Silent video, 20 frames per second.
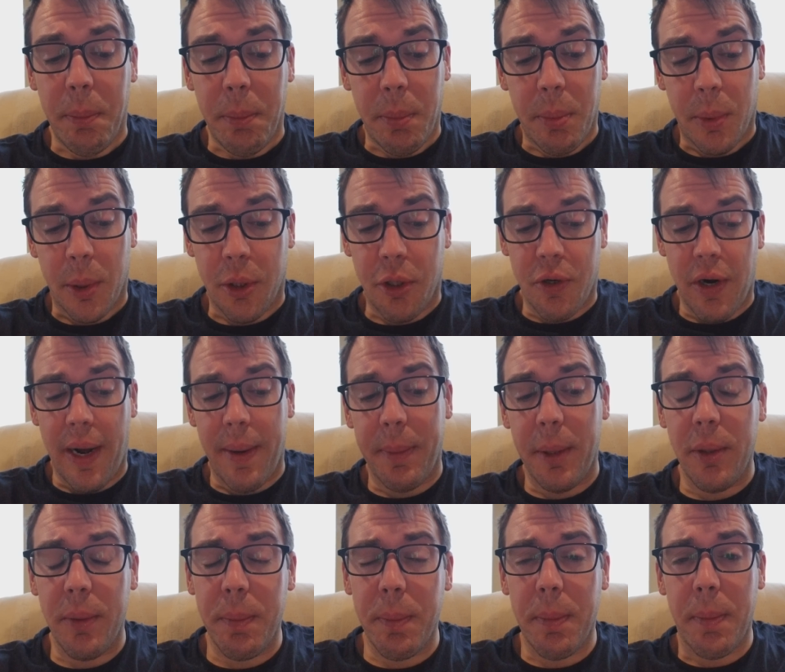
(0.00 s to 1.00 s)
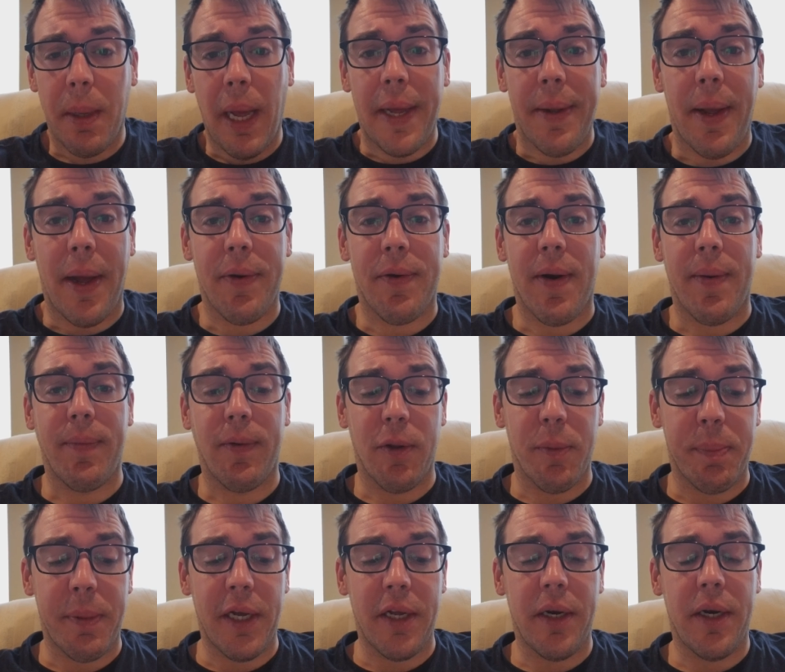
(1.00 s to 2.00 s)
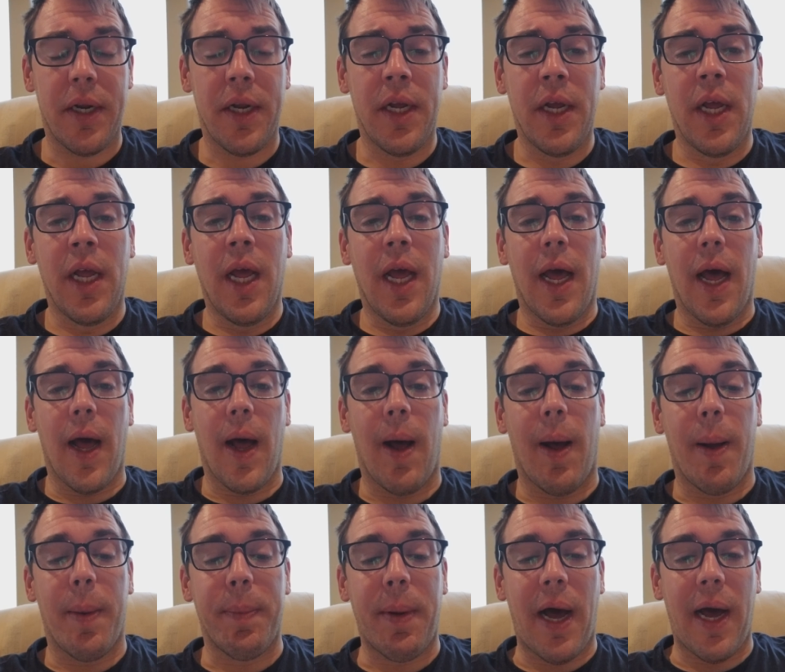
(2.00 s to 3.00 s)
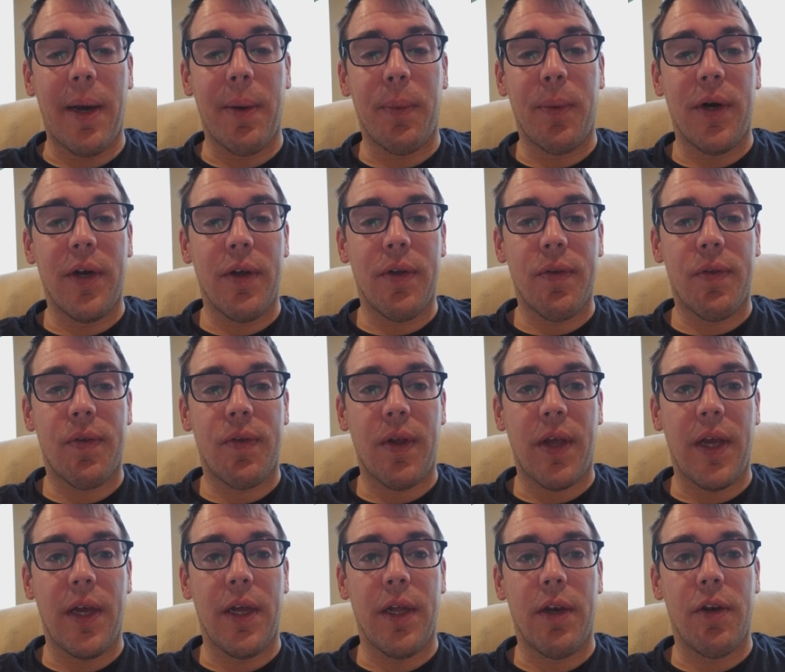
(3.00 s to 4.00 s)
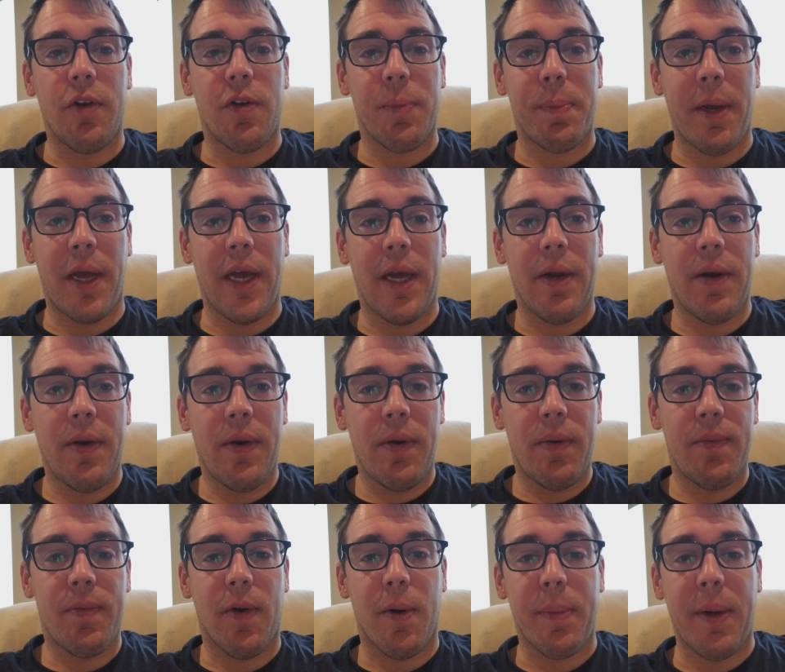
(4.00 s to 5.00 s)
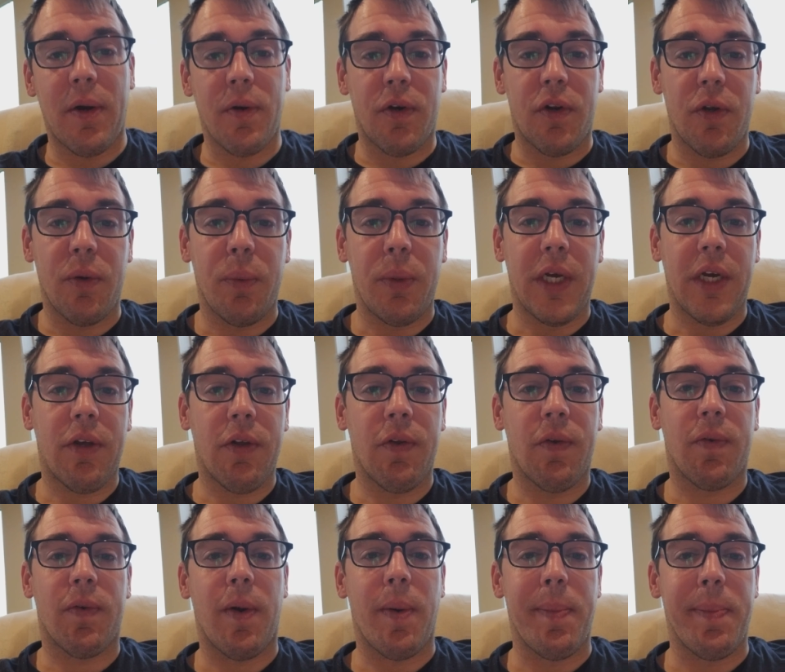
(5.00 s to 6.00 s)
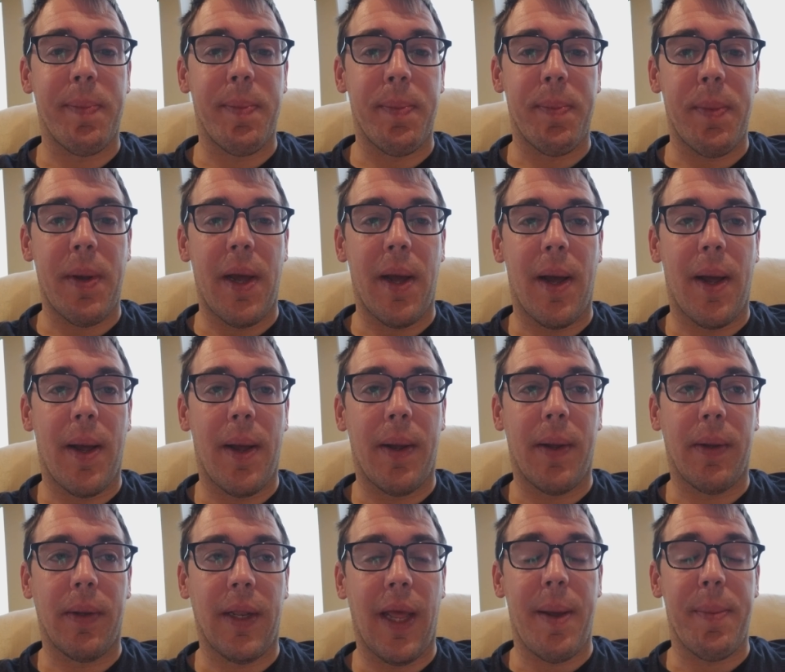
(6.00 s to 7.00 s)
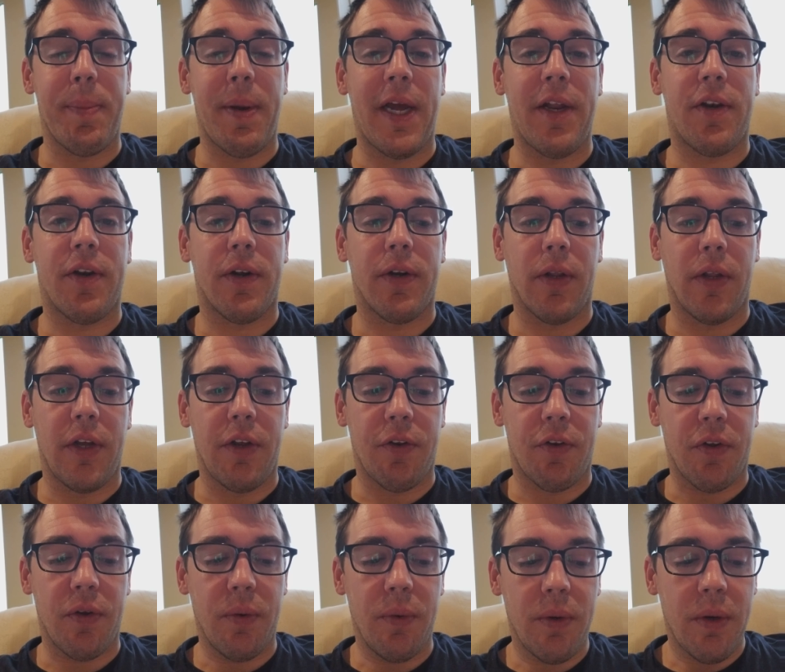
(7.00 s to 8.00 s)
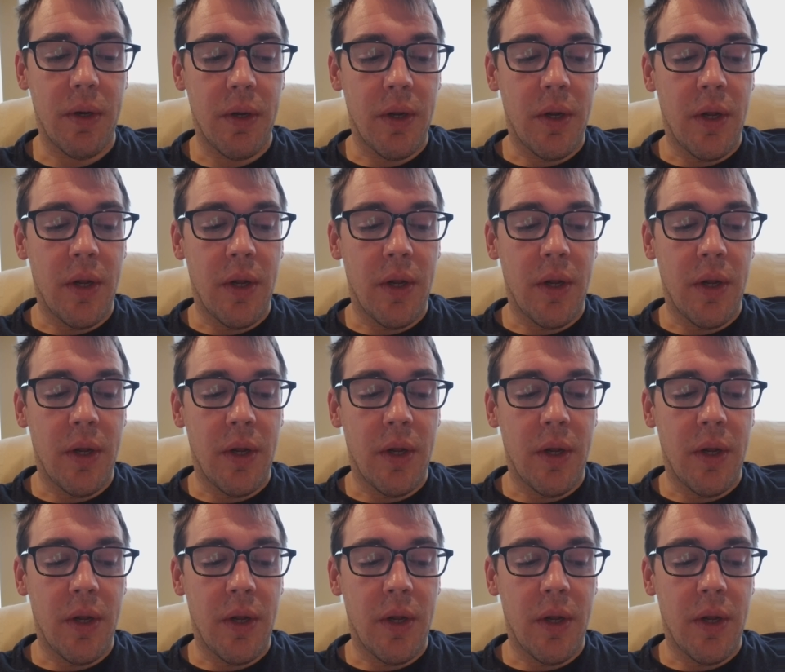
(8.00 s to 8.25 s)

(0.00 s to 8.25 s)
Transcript: For travel, I traveled a bit. I was in Japan for about 2 weeks from late May to early June.